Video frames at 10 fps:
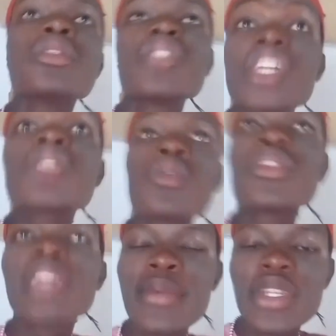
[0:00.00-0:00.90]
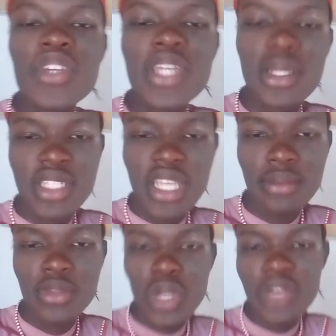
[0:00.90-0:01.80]
just wrote their matric
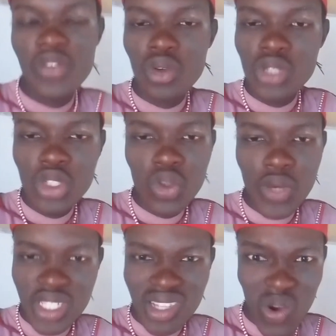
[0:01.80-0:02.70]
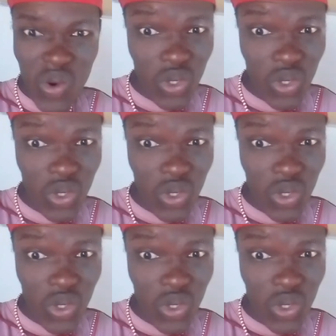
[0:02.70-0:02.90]
exam. So, if you wrote it 2 years ago,